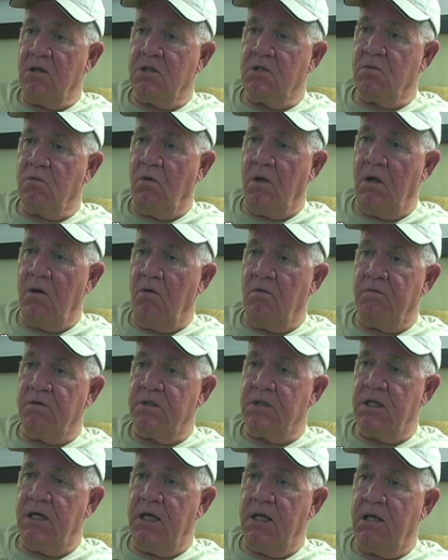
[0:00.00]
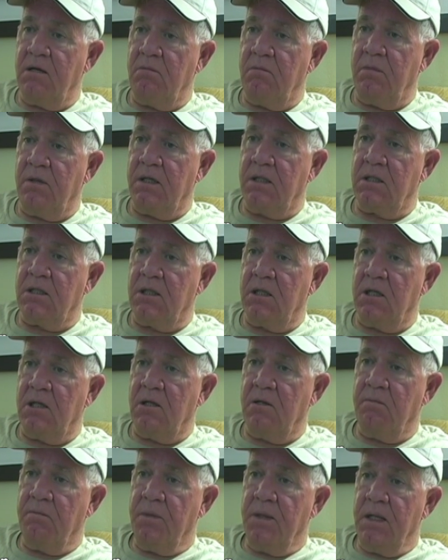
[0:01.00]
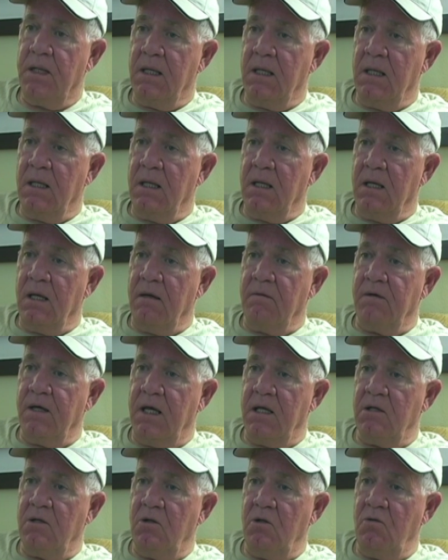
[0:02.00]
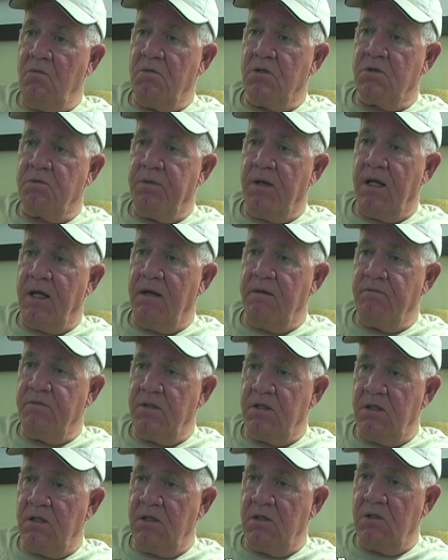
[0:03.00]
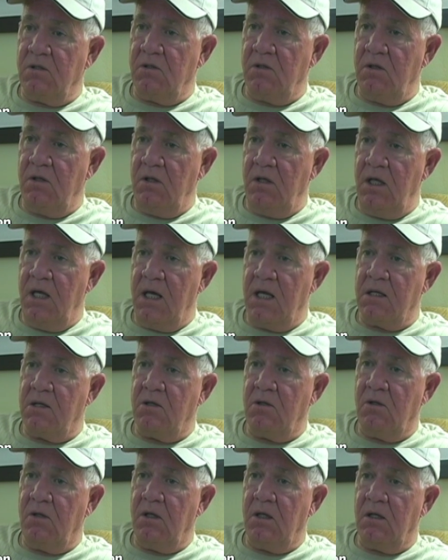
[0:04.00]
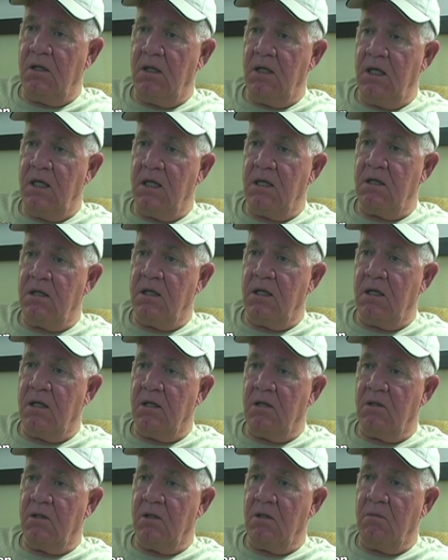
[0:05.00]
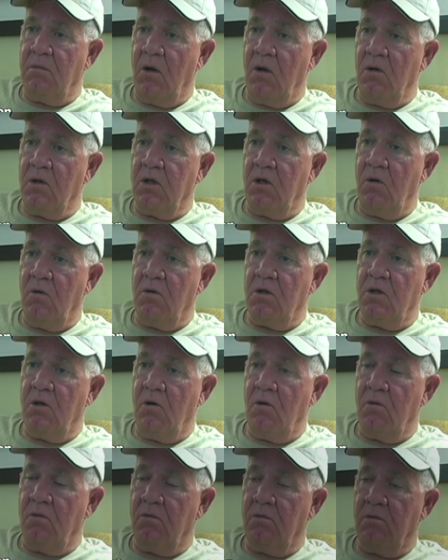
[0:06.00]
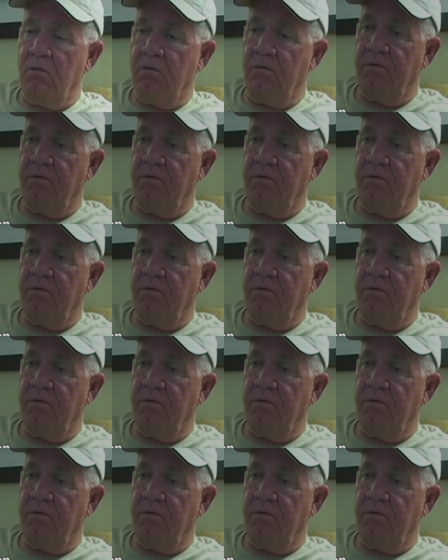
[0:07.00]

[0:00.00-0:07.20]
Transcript: It's well over 10, but I've had numerous, but I've yet to get the ball to go in the hole